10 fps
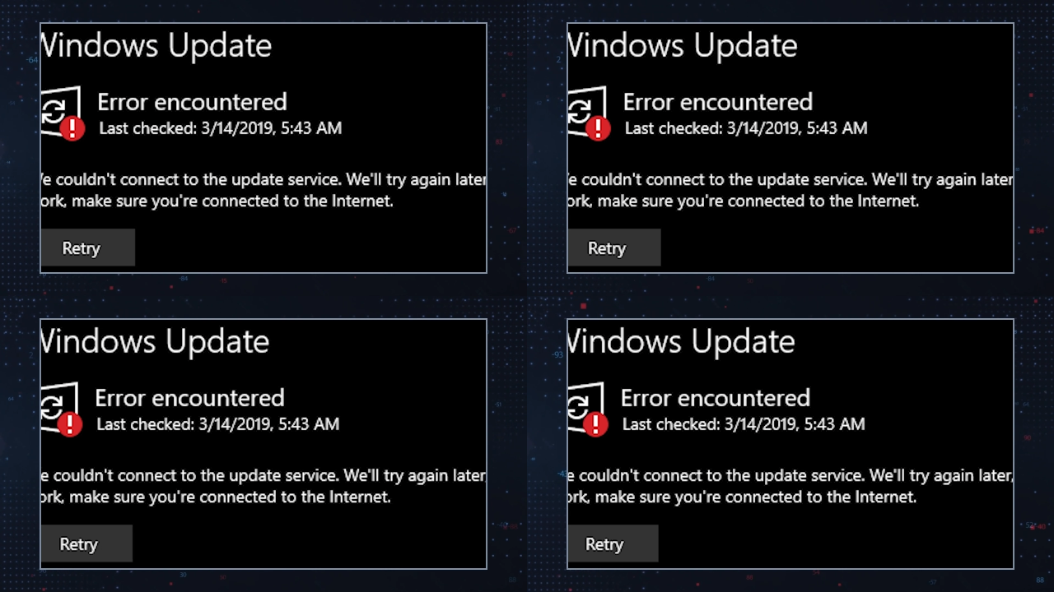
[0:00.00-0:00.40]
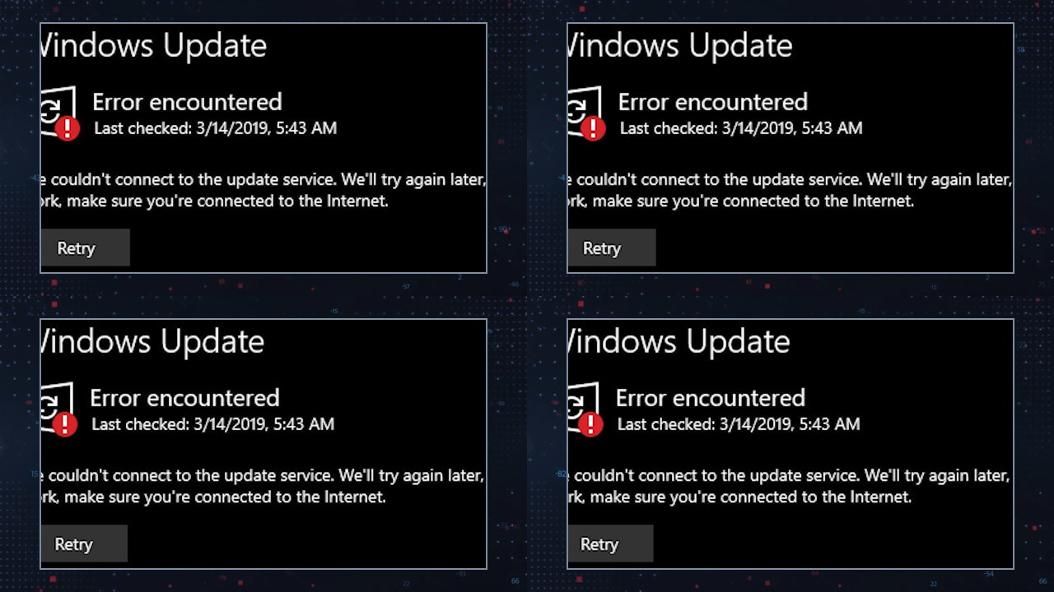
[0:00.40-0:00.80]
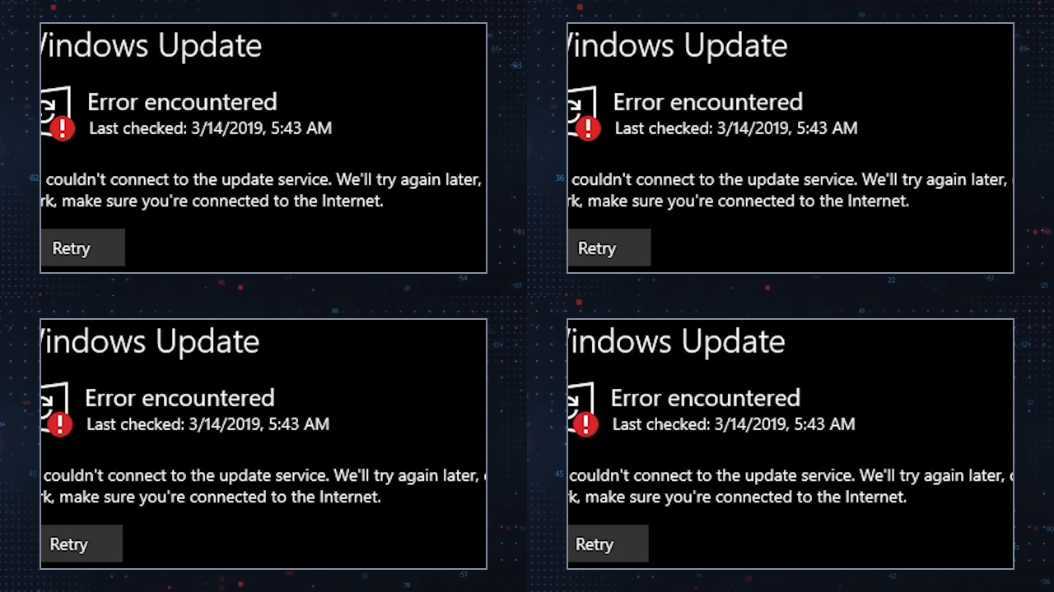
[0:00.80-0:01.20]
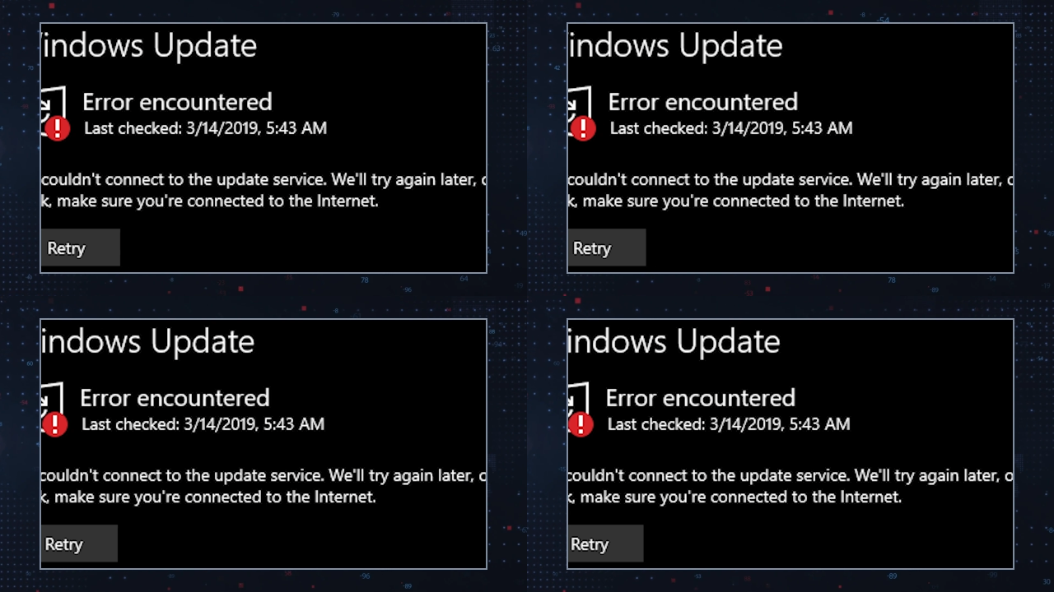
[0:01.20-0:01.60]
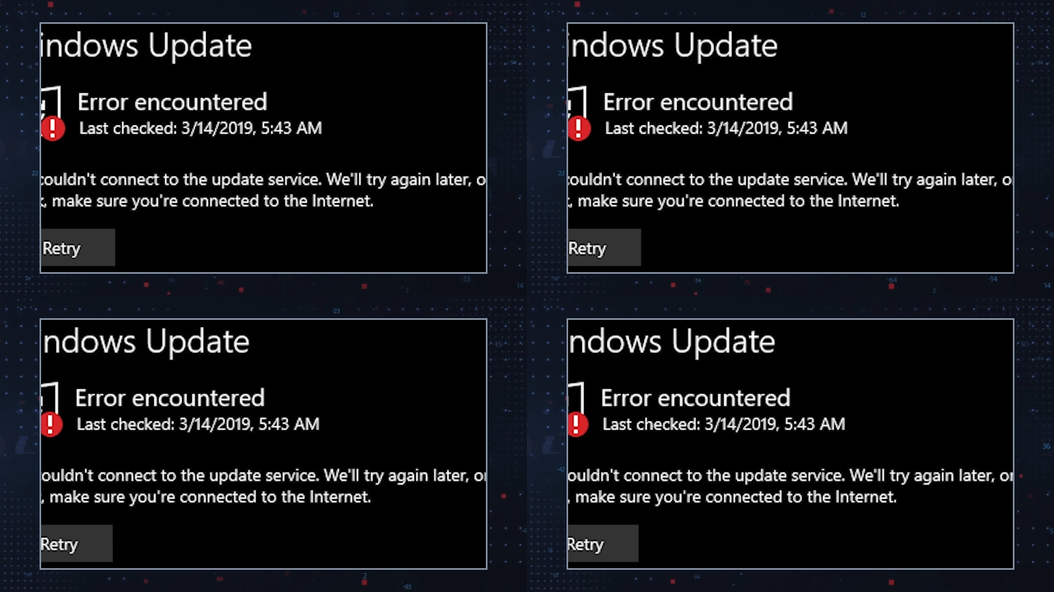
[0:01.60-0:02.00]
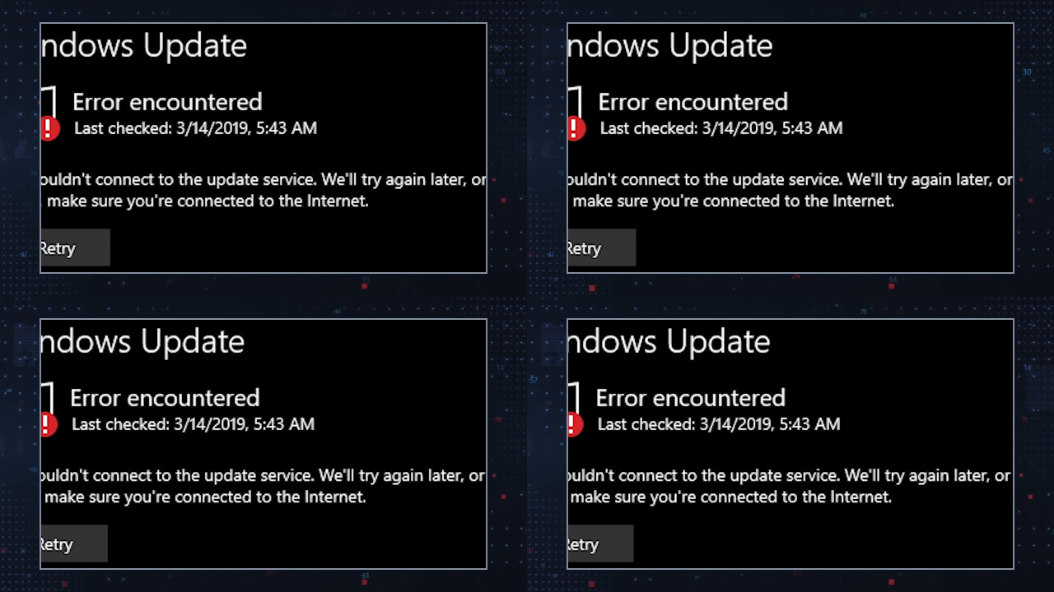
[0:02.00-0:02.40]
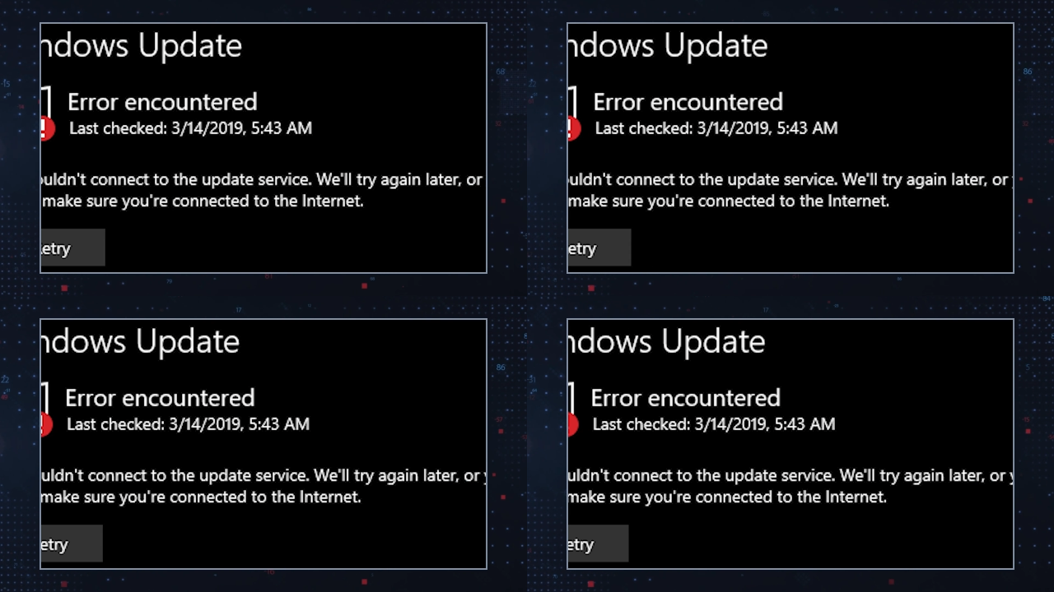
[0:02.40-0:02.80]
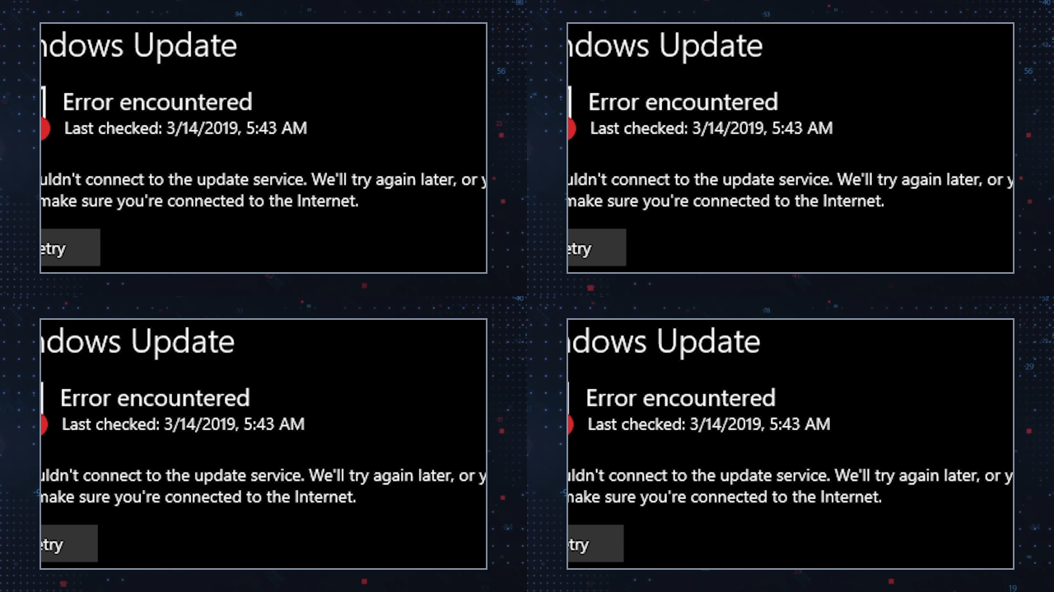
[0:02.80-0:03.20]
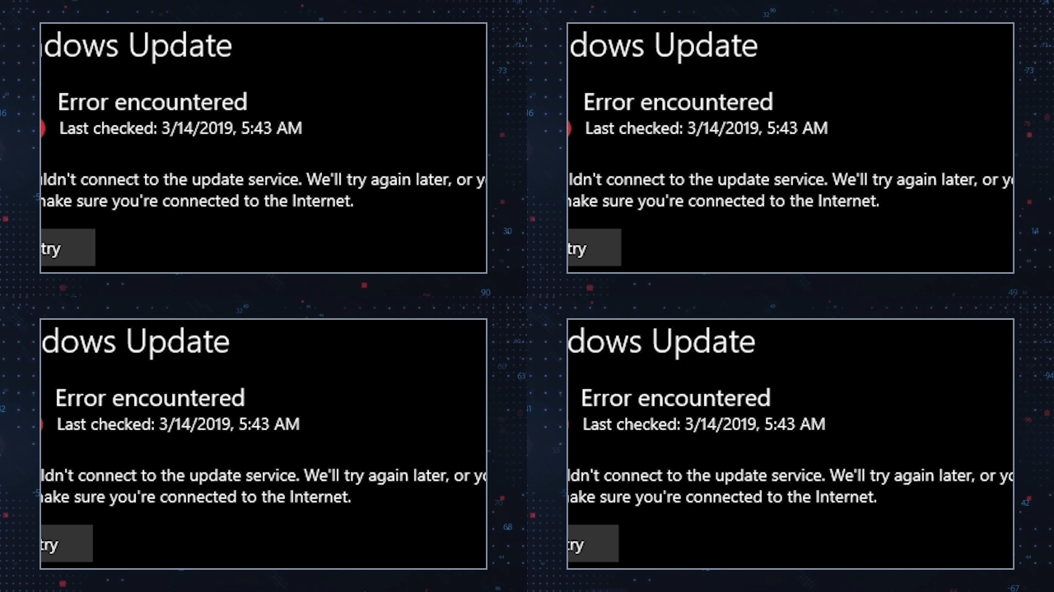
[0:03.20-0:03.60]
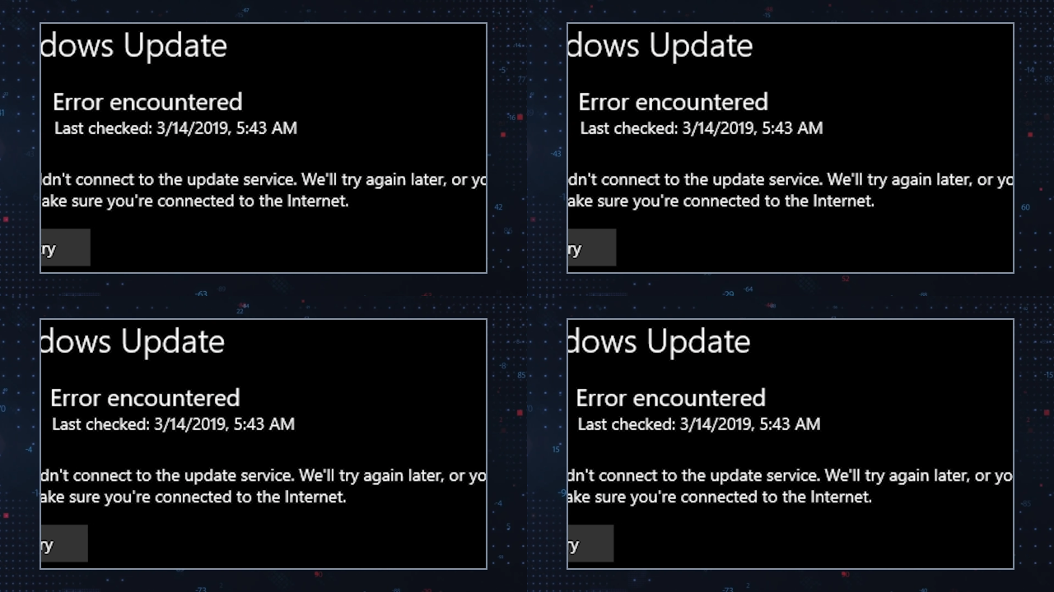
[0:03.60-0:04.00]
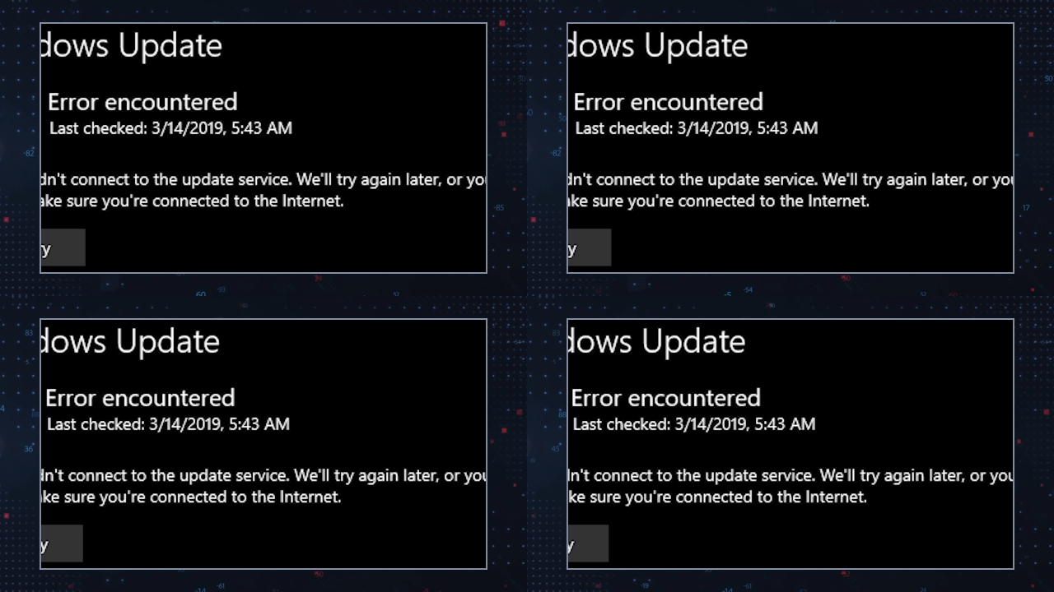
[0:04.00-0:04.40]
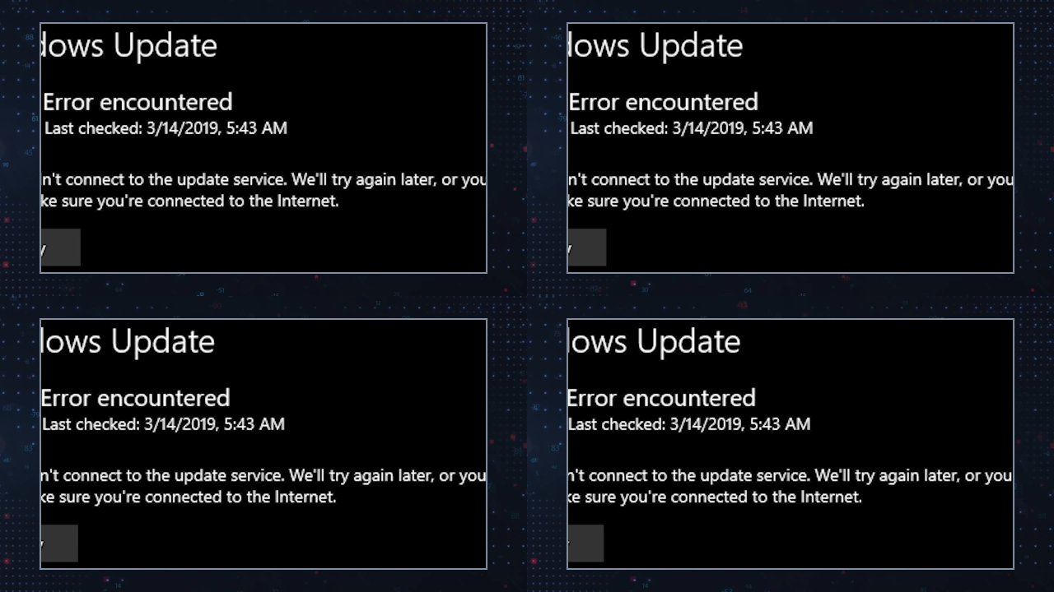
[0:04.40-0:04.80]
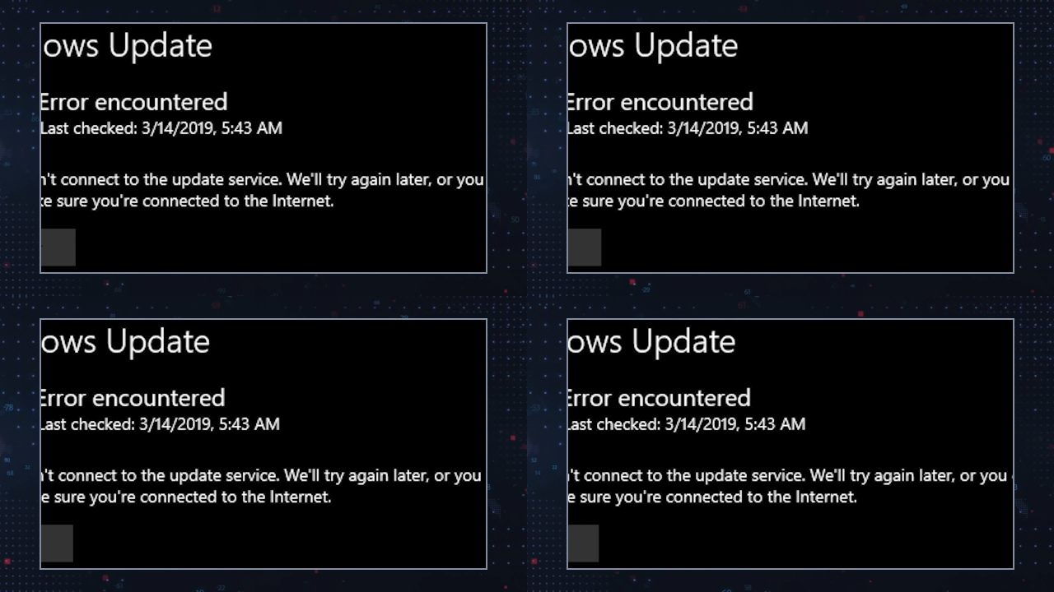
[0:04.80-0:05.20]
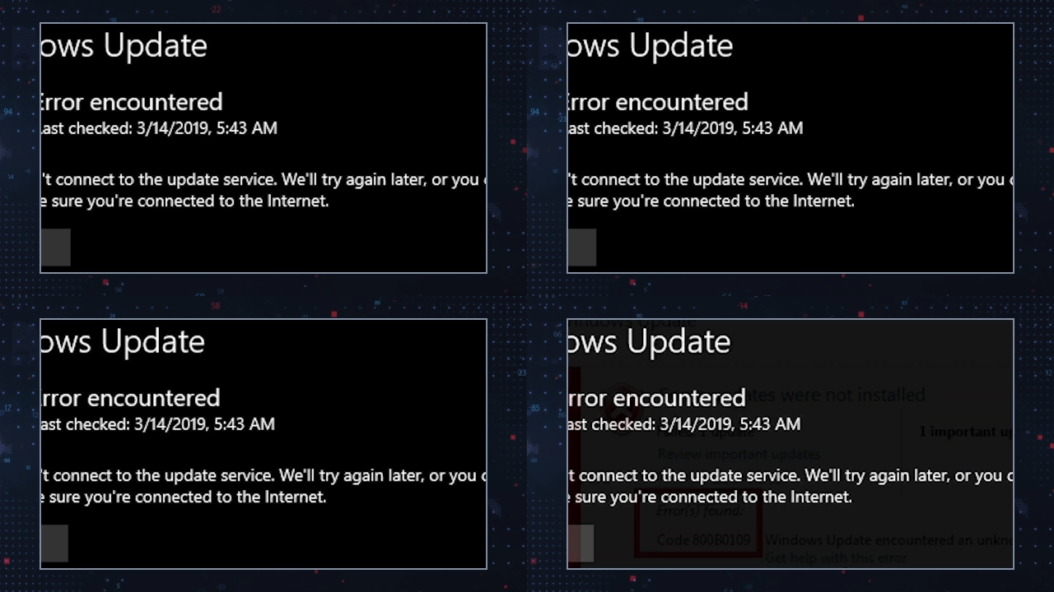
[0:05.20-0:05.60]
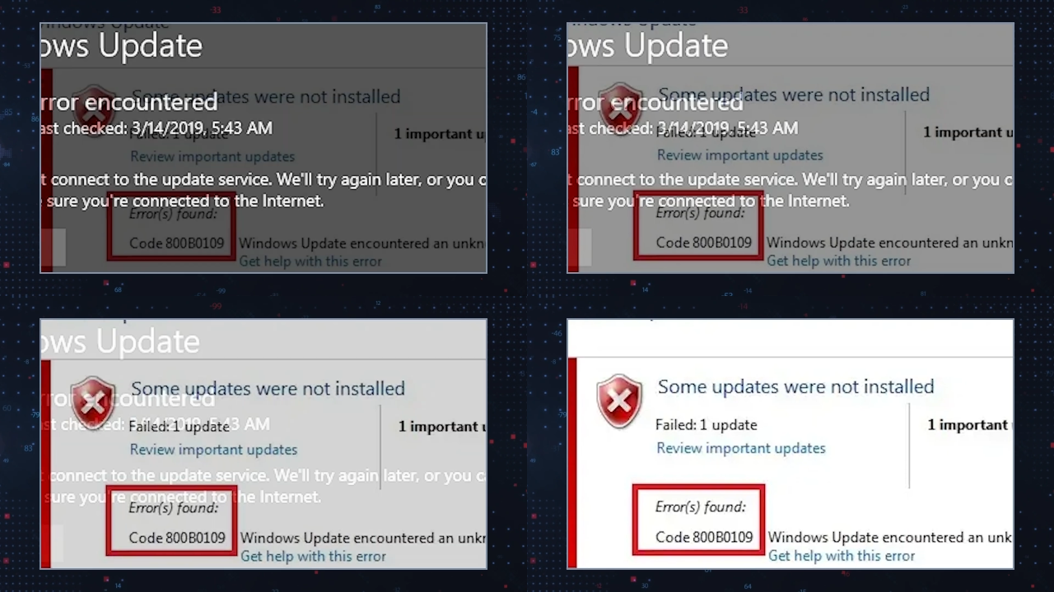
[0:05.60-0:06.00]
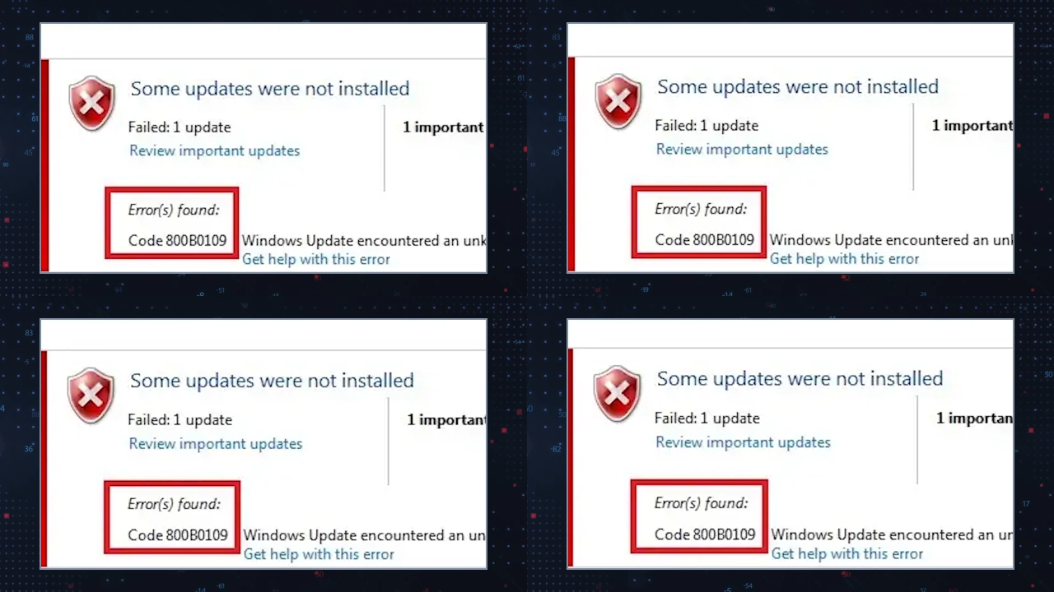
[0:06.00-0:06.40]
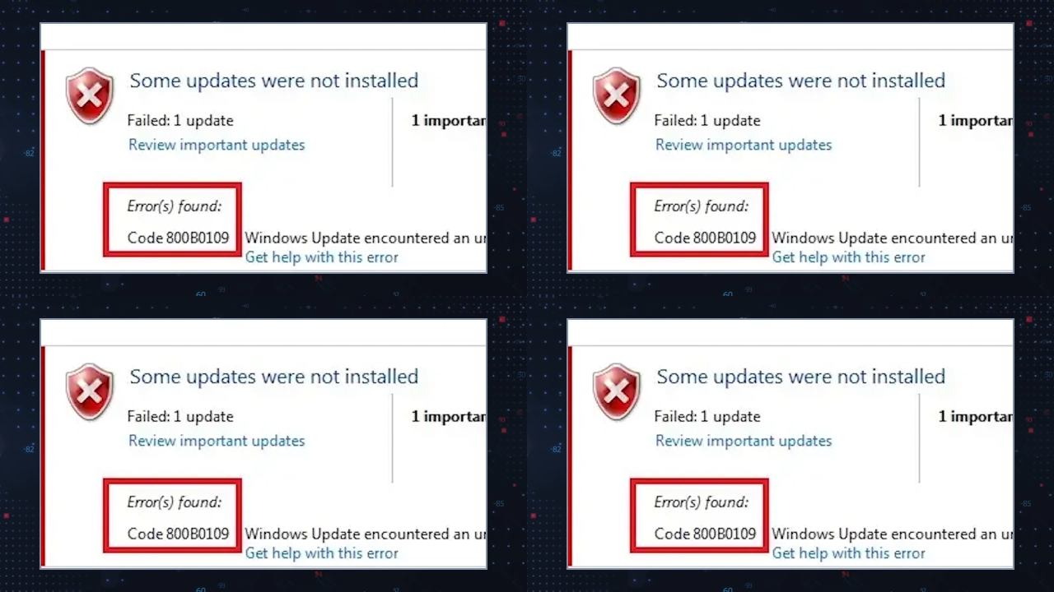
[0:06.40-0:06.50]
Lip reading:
Nobody's mouth can be seen.